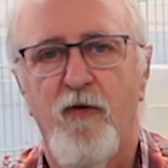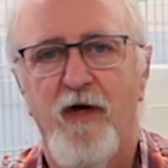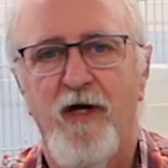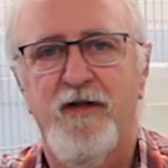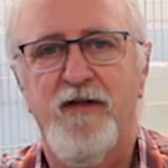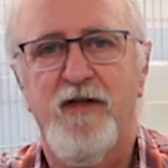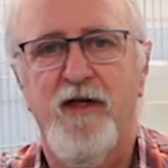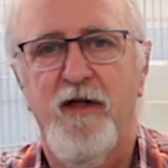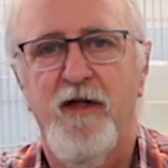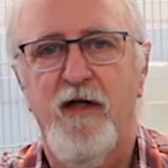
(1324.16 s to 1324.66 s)

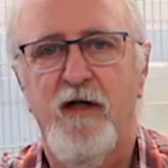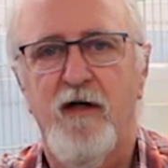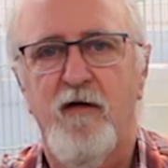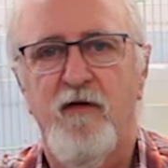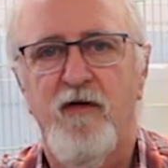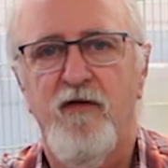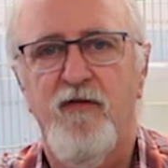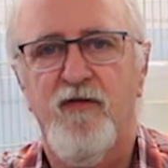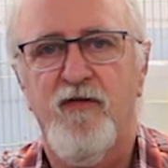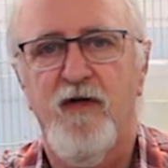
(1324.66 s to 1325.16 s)
red
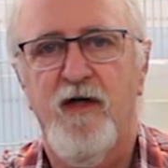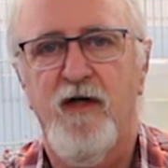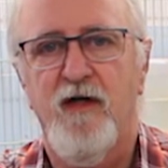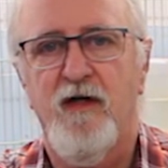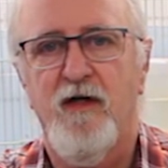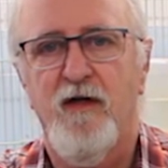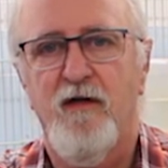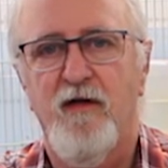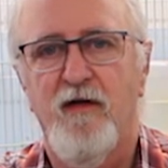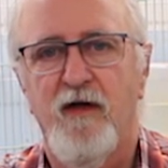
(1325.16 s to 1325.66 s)
canaries,
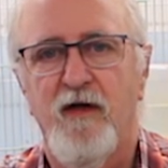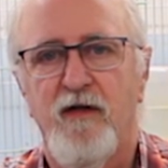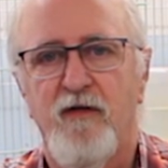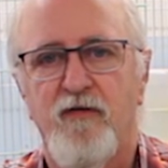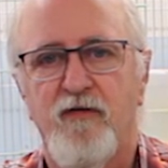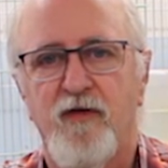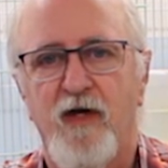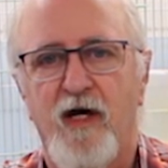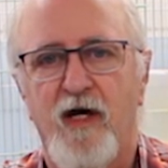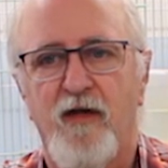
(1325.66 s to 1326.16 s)
and I
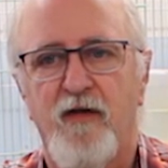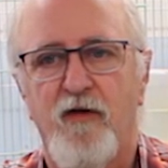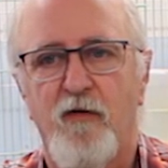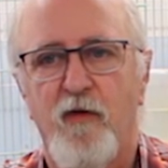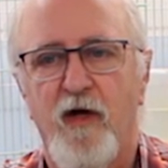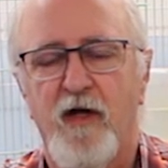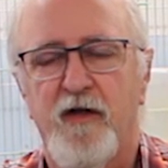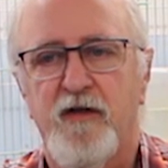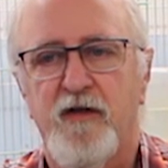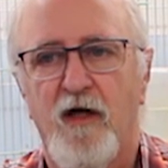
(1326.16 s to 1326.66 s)
used to add the
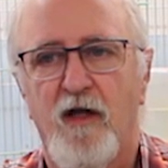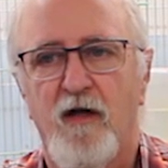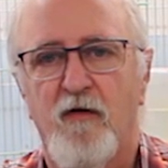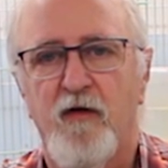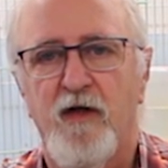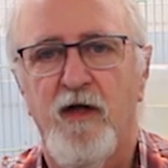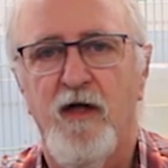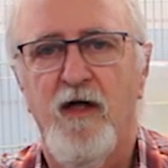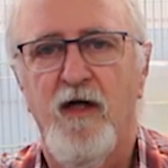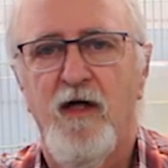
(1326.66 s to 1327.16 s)
red
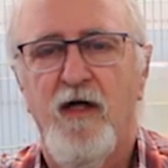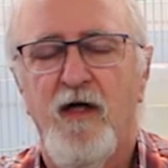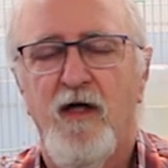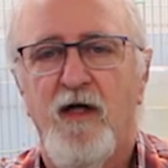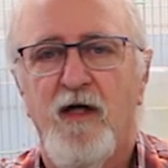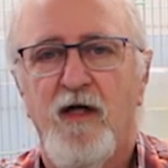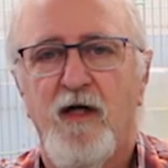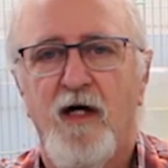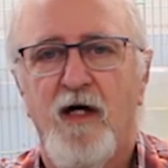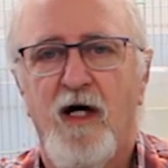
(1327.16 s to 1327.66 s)
coloring.
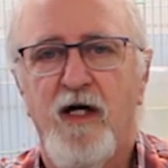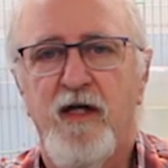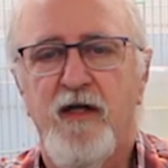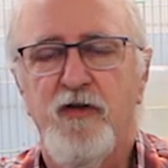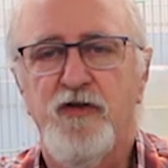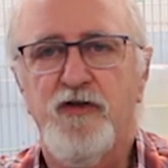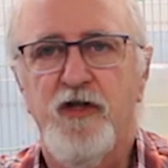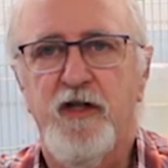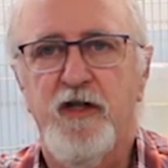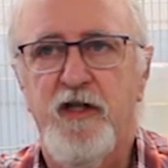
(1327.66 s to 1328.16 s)
I
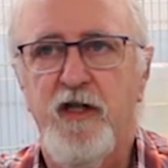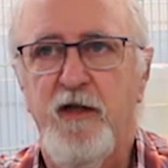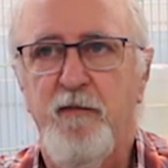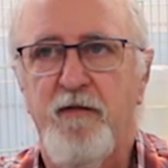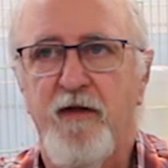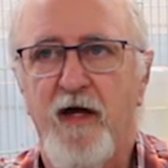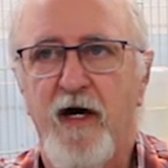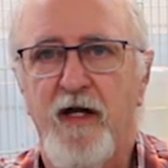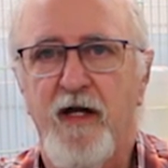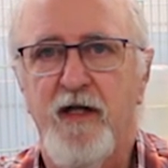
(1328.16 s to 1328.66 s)
usually
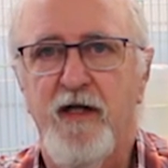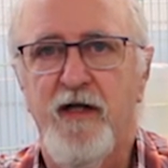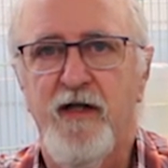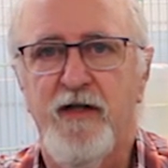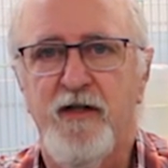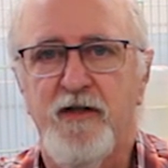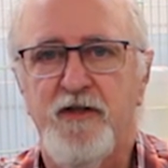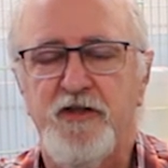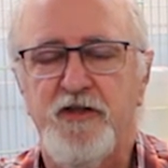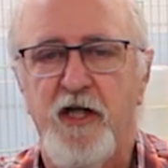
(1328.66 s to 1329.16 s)
keep that
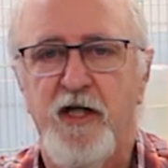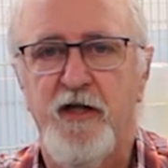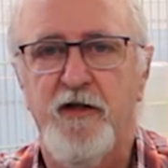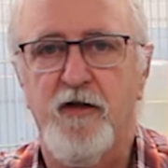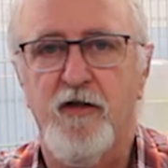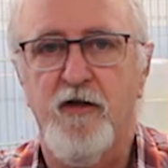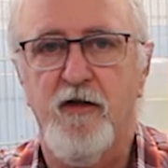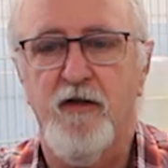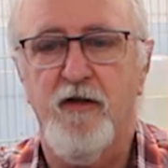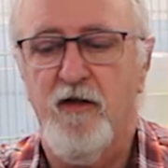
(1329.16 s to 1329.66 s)
in a
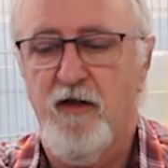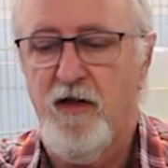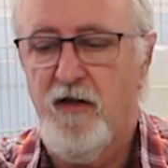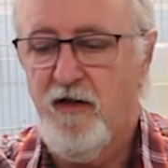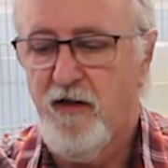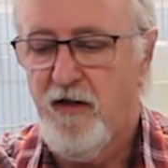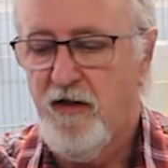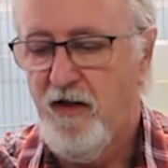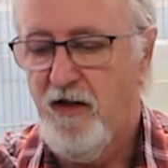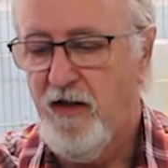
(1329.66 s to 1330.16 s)
shaker.
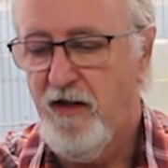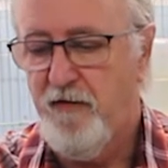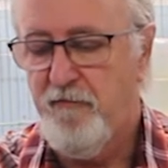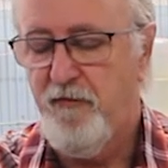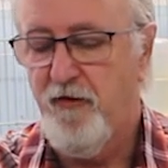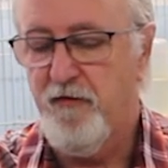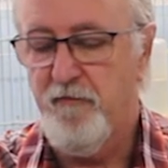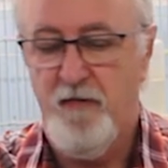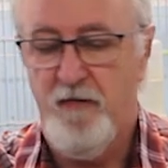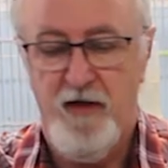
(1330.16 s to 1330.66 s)
I
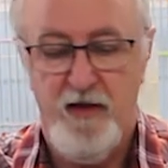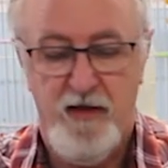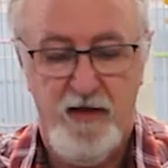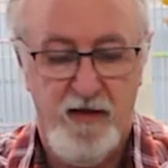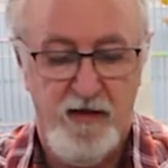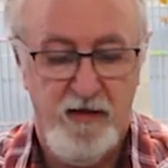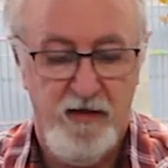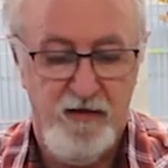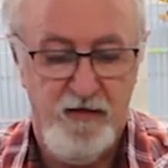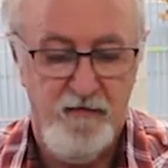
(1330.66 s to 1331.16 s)
put
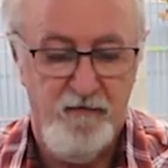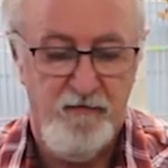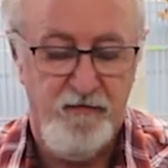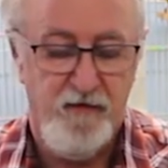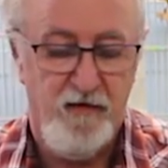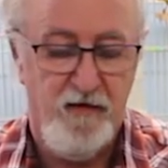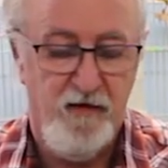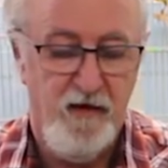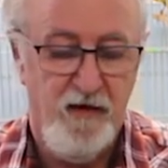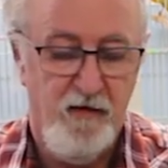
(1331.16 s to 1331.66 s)
my
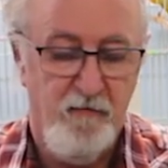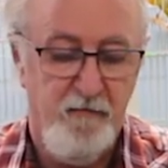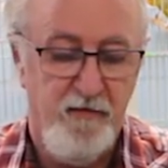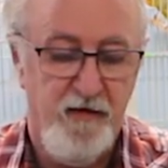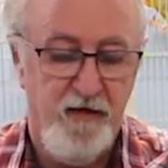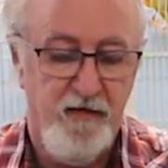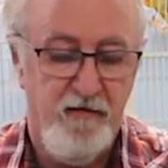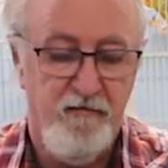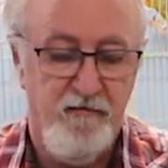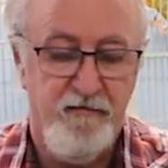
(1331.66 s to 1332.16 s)
little
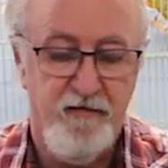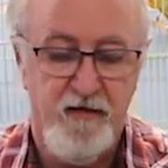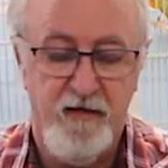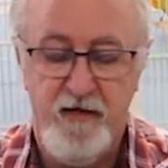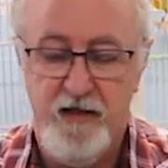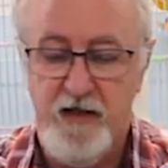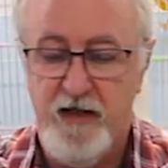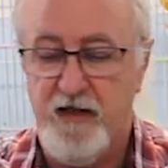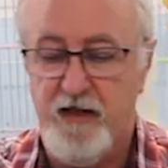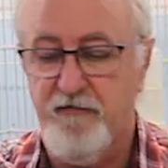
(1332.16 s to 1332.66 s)
bit of
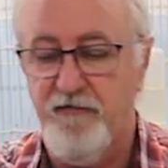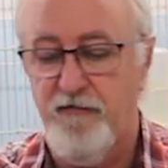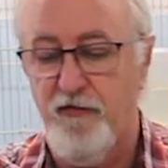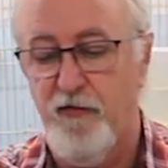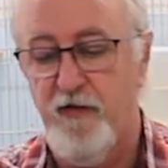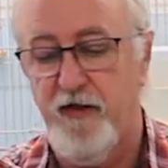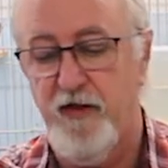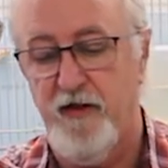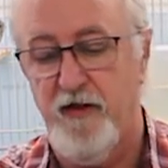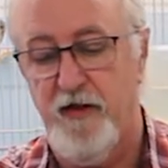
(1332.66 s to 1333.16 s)
egg
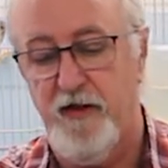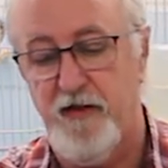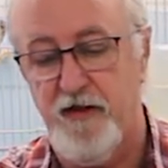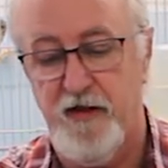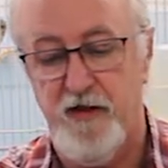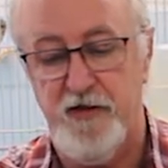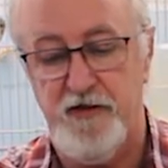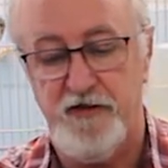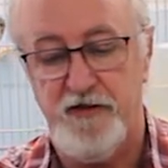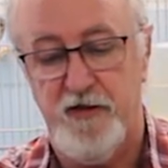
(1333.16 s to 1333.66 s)
food in a
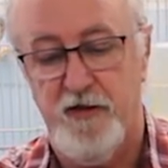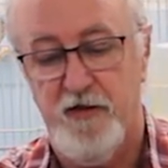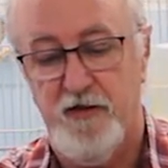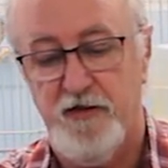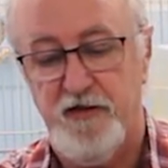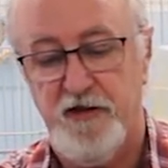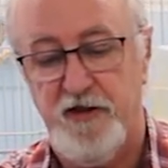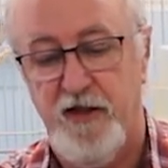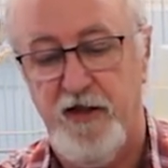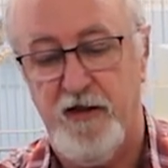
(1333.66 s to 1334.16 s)
dish,
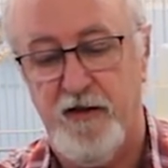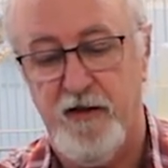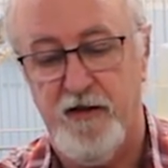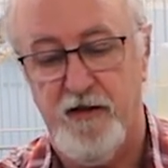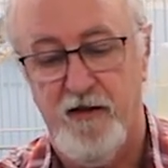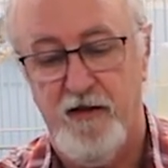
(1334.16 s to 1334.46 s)
shake